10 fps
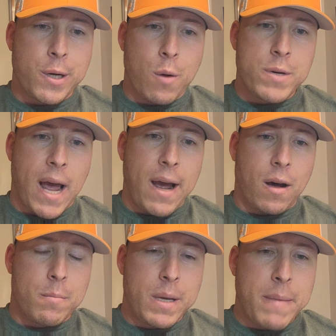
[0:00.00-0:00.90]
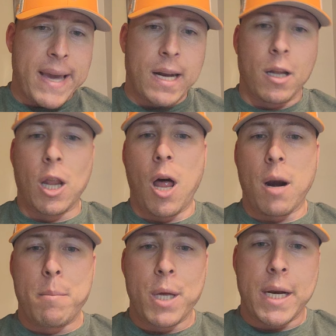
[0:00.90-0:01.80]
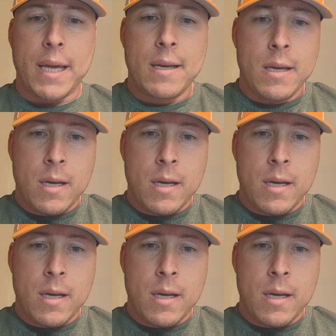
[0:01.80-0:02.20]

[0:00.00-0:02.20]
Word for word: no doubt, and be making a lot of money.